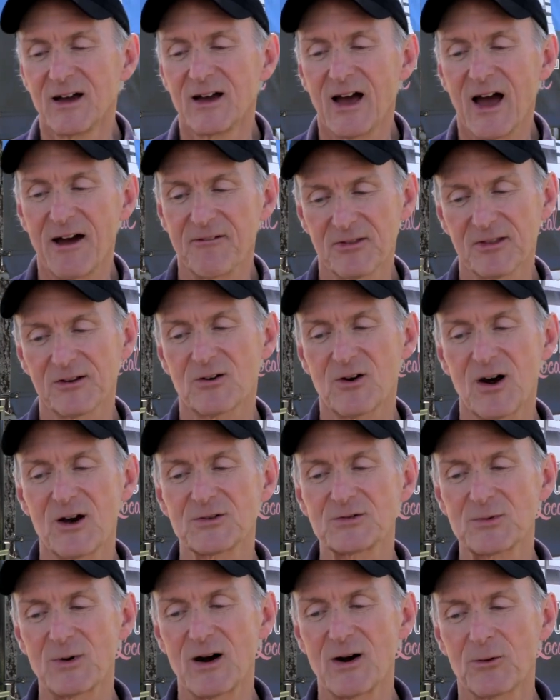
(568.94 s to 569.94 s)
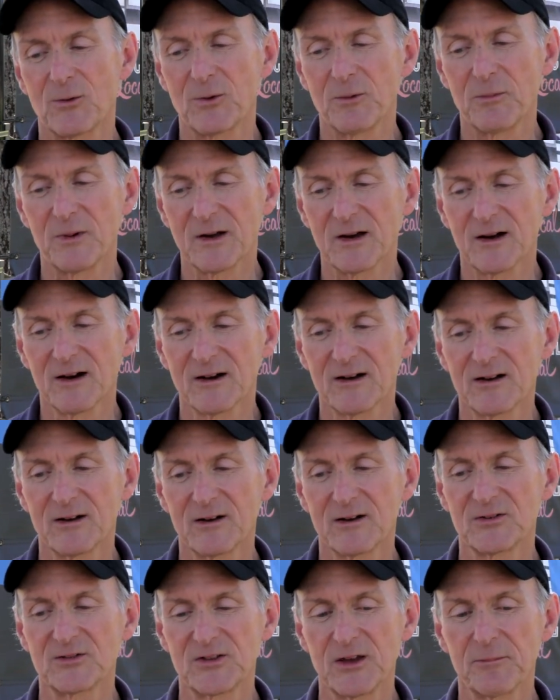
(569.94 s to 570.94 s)
having the crosswalk will be
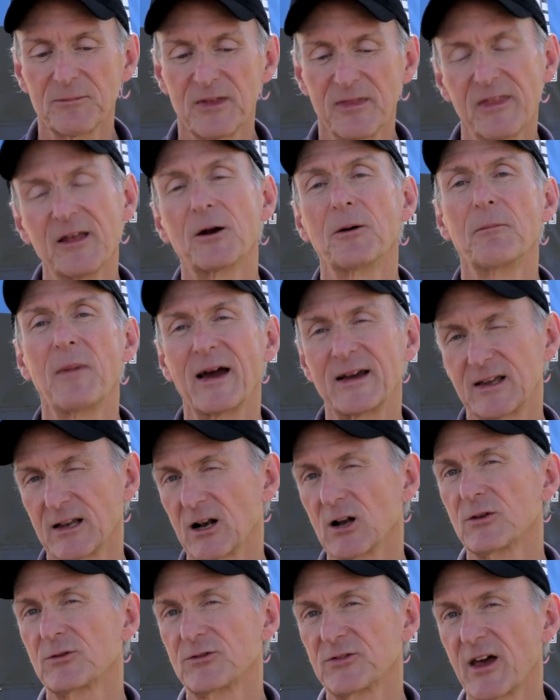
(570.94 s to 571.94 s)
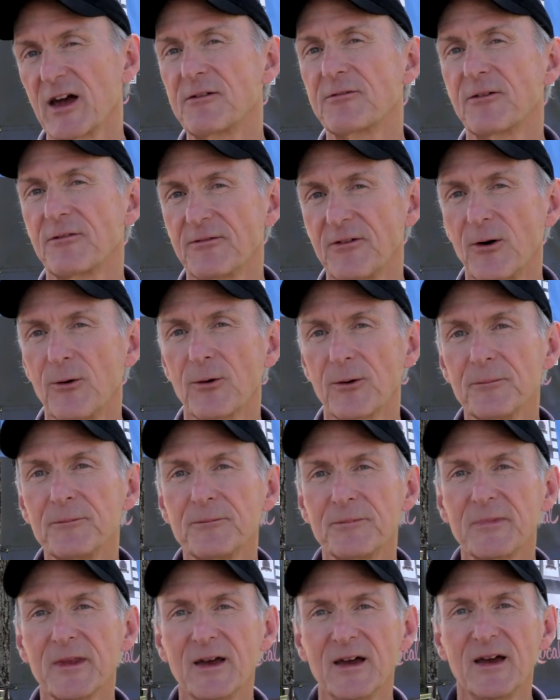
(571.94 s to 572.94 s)
something that'll make it a little safer for
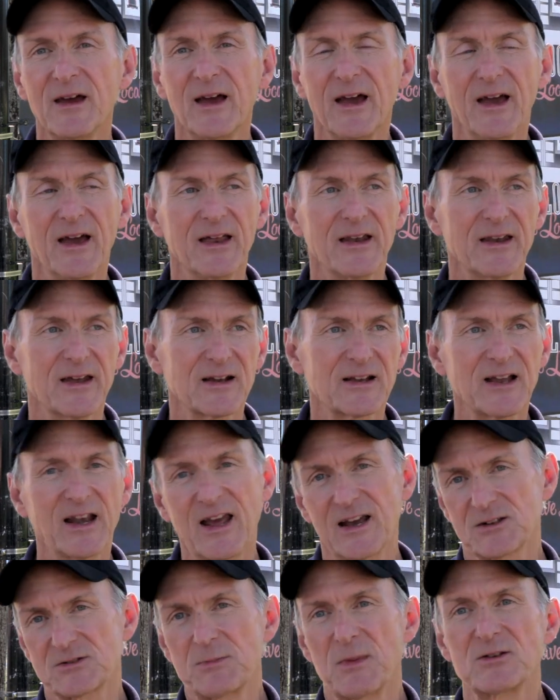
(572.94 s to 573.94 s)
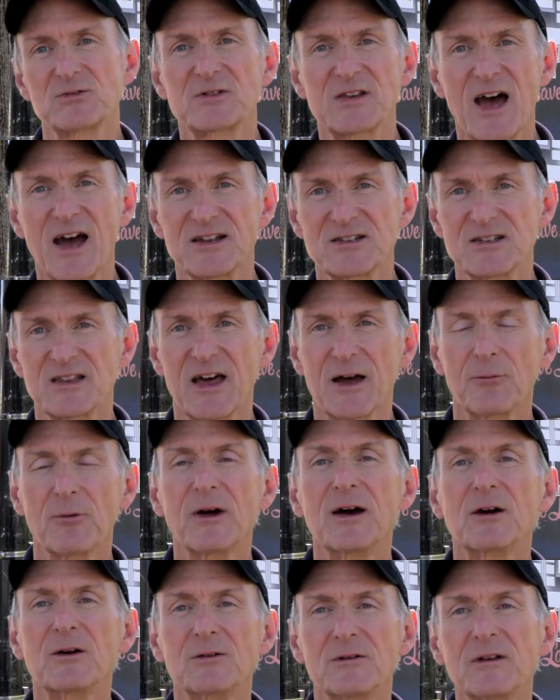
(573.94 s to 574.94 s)
them and connects both sides of that
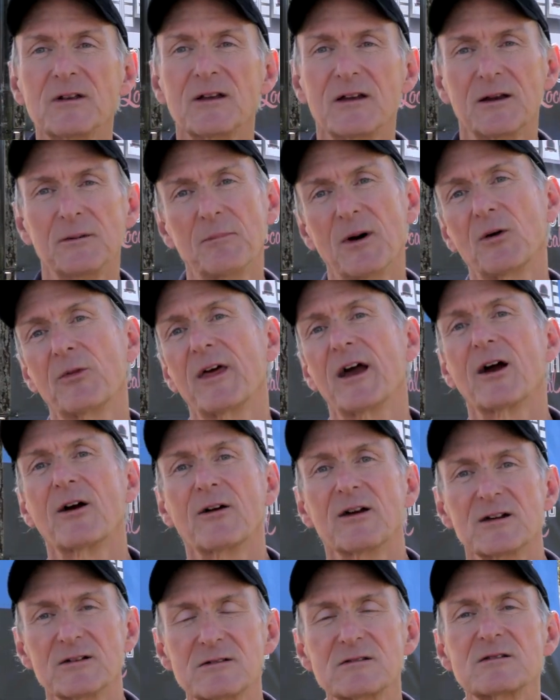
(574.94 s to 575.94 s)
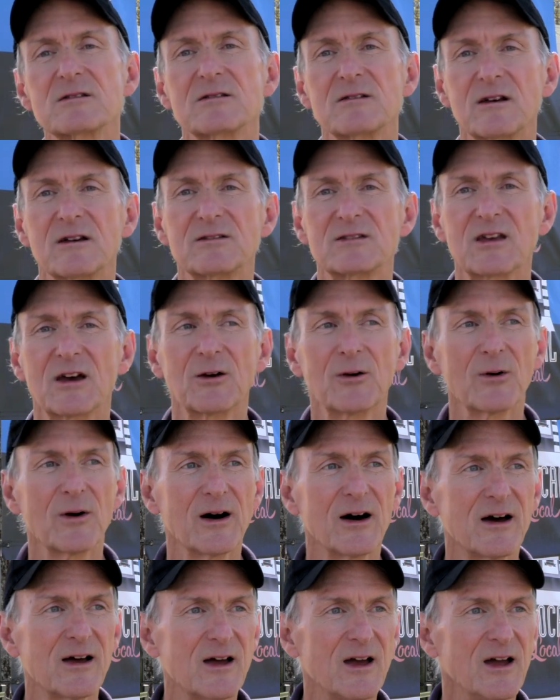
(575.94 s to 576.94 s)
road in both areas.
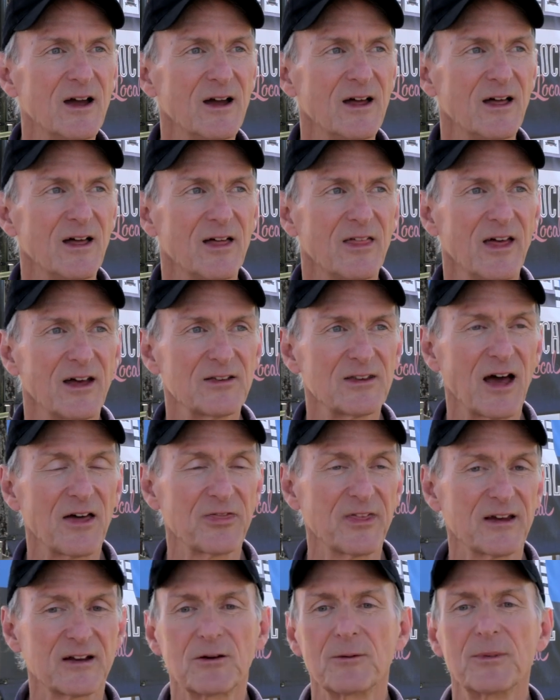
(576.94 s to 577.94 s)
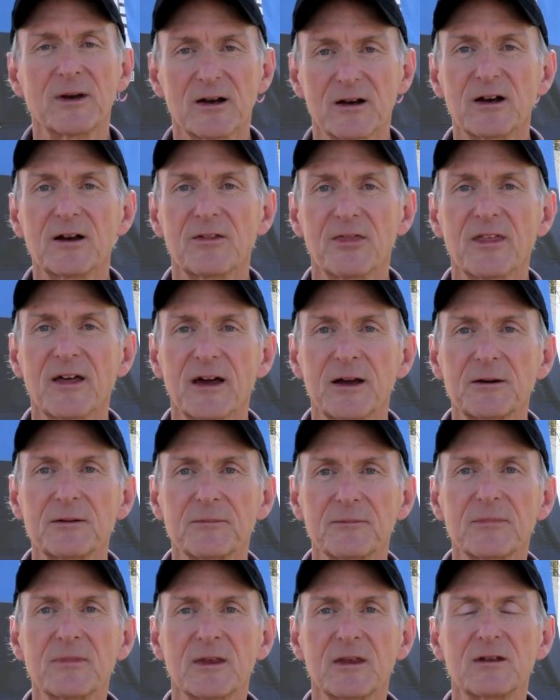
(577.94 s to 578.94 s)
So that, I think, will be a good thing.
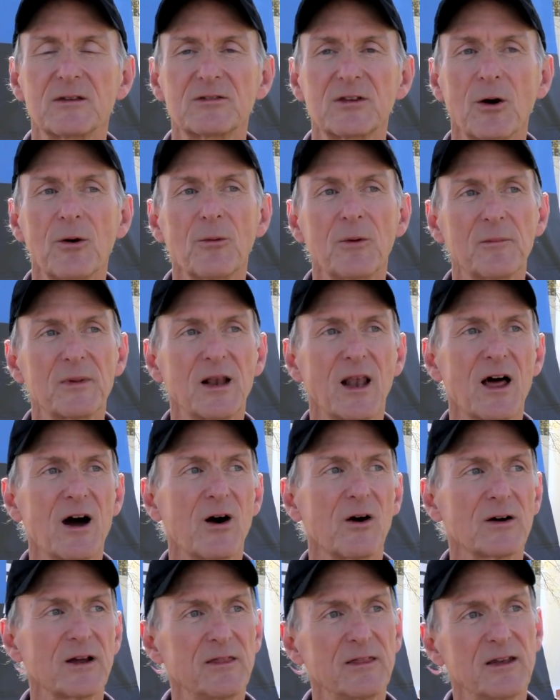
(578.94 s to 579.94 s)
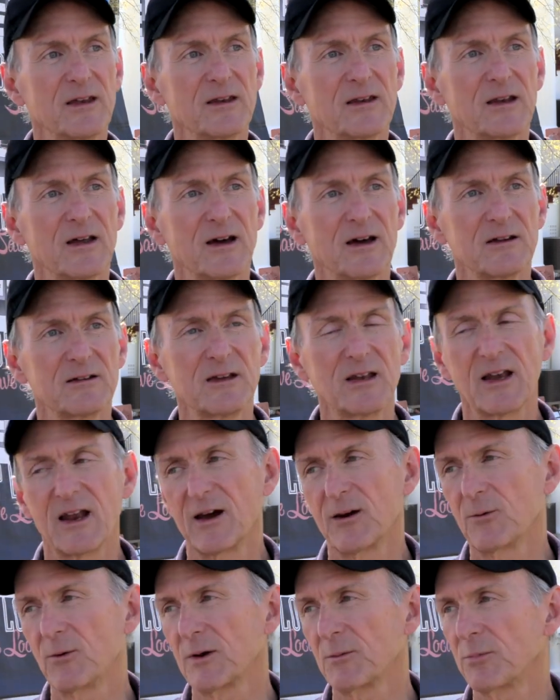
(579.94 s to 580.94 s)
So it won't be long. And then,
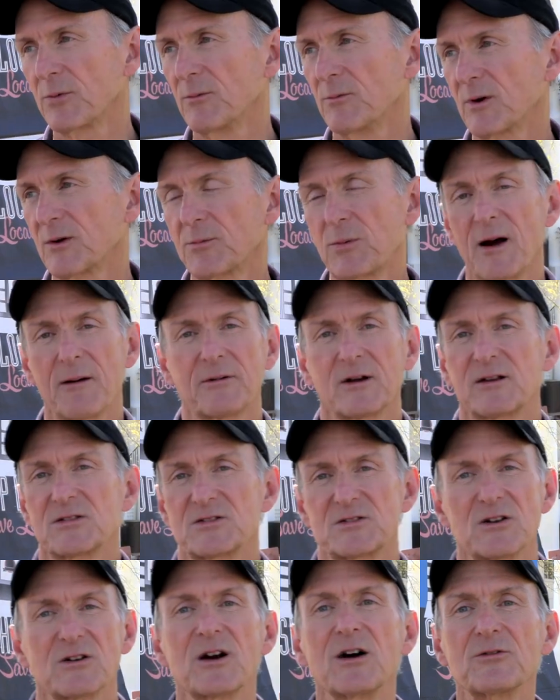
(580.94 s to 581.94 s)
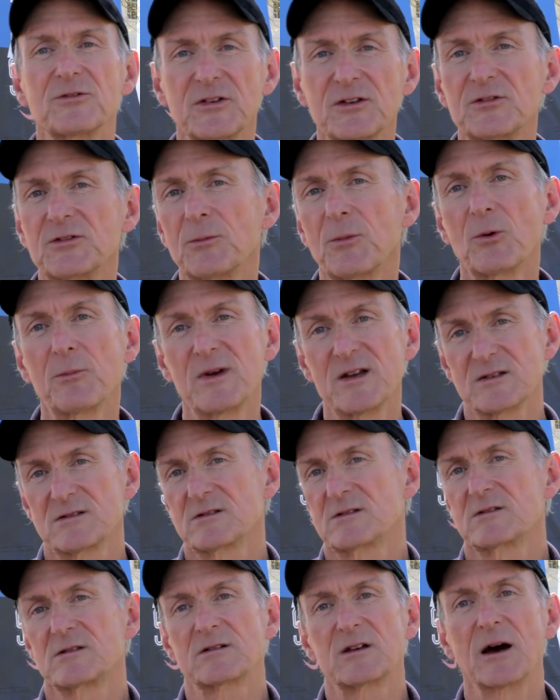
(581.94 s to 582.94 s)
we're probably still going to see some more
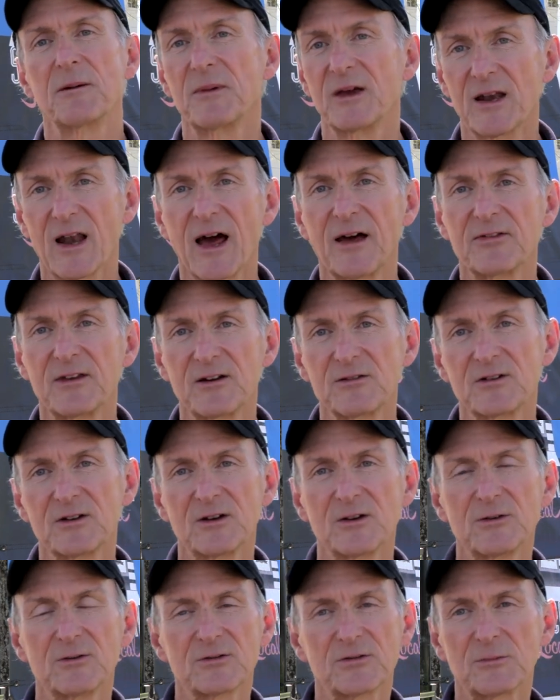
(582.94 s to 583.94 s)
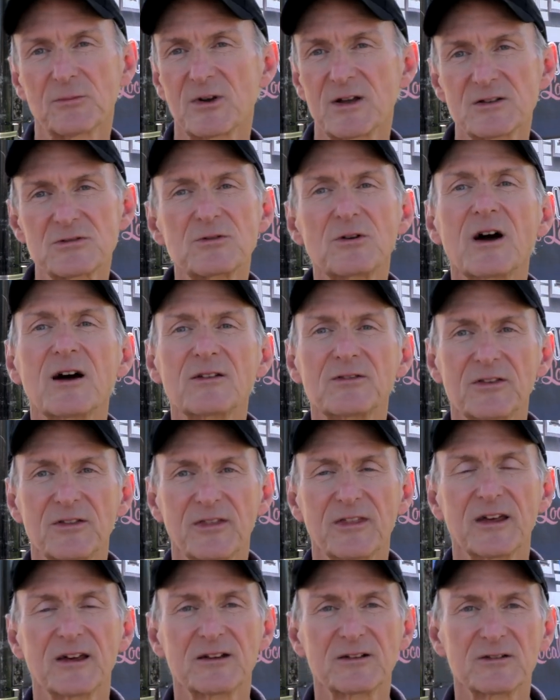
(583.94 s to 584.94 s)
businesses come in out there, too, some restaurants
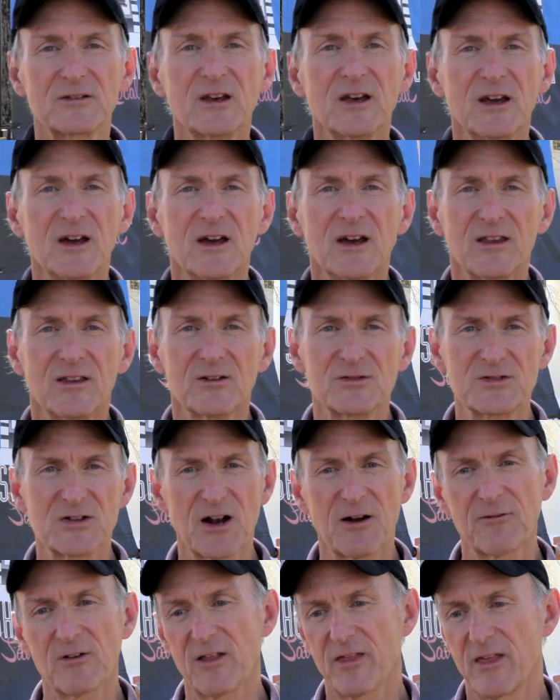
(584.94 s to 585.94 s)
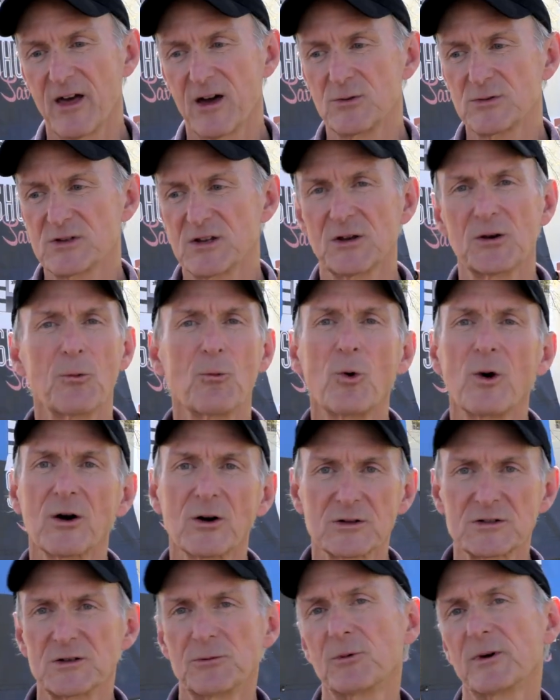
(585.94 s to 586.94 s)
and things. There's several of those in the
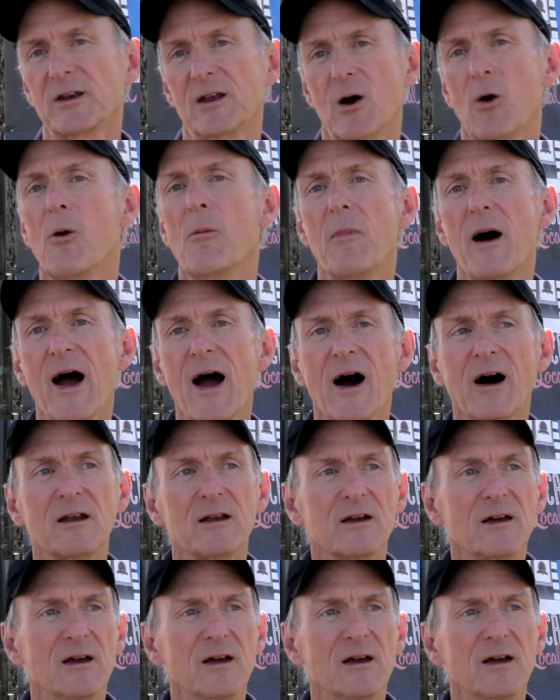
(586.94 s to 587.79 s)
works that we know about.